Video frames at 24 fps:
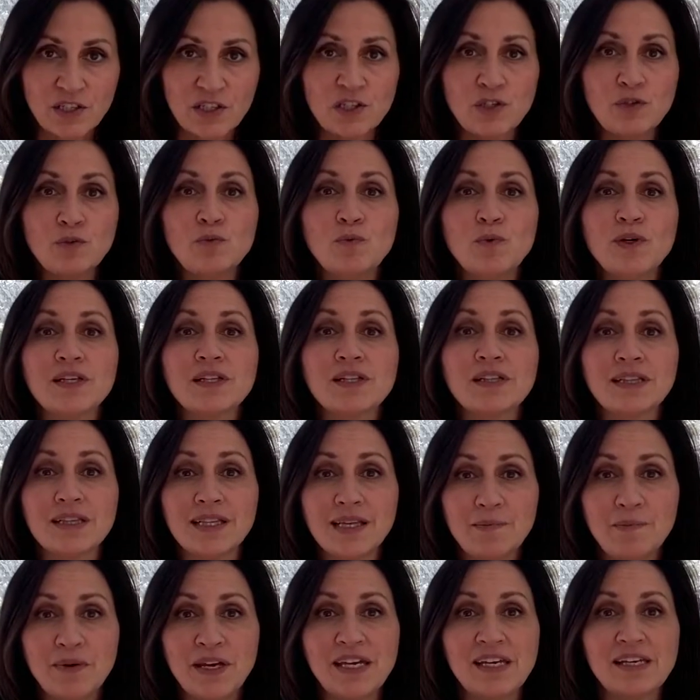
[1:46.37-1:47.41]
you will
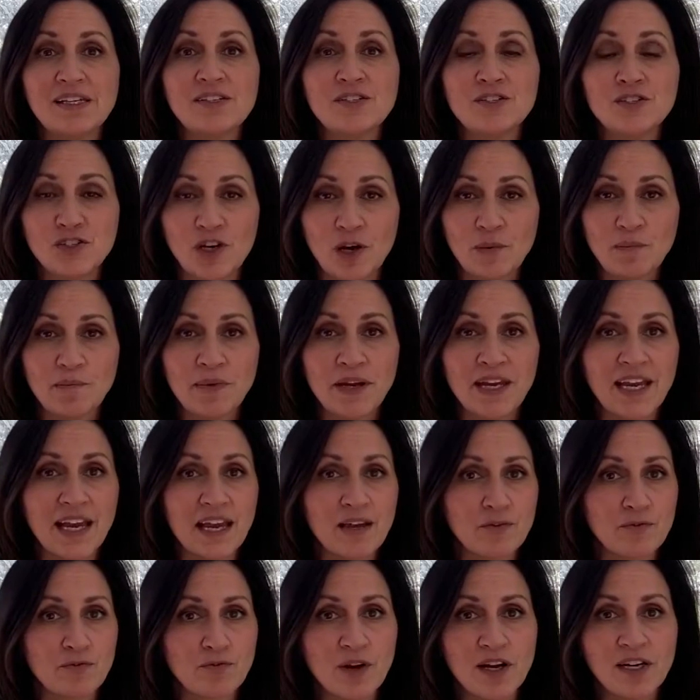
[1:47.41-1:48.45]
limit jumping
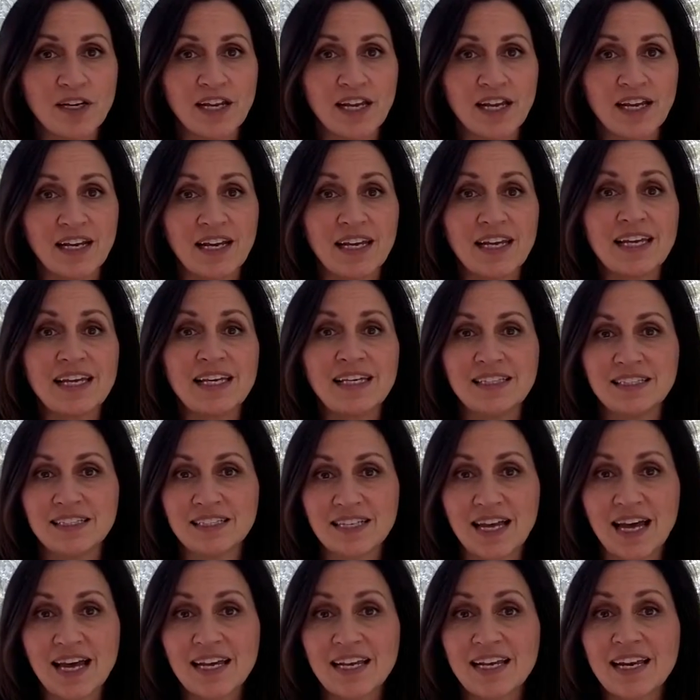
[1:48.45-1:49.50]
and running
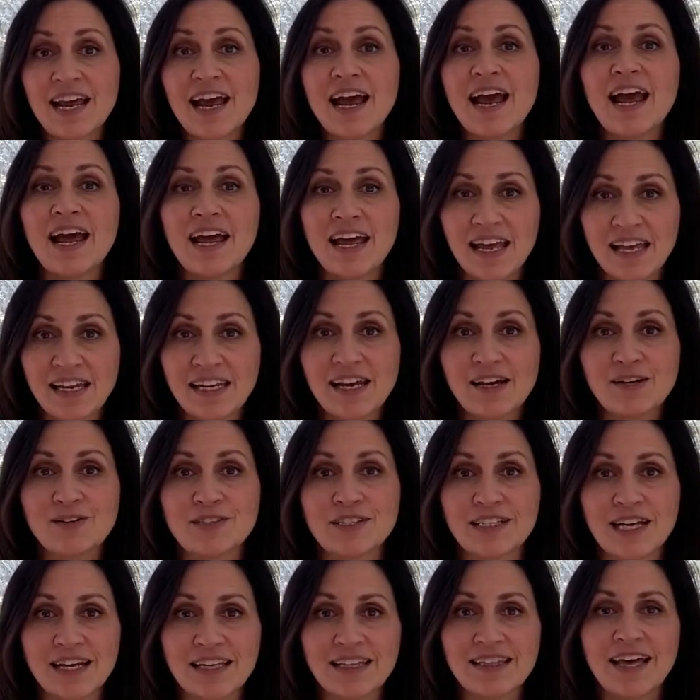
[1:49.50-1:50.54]
inside and
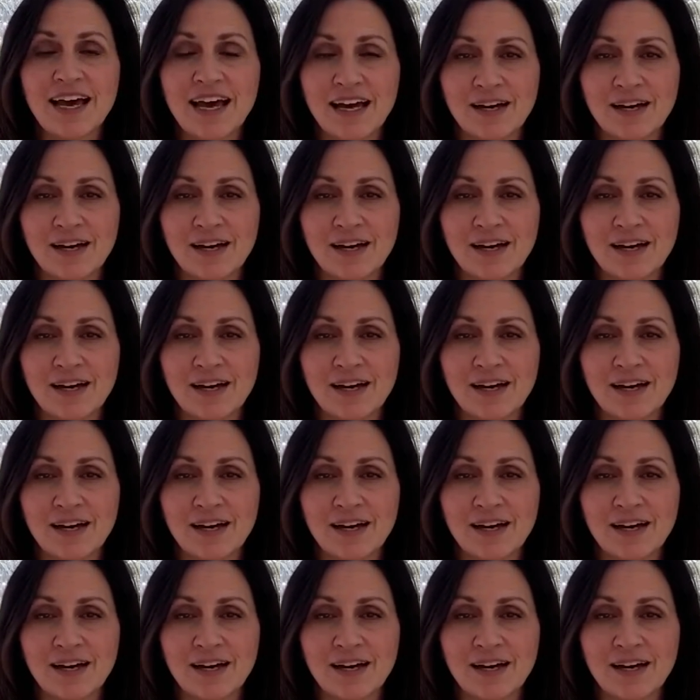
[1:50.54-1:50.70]
outside the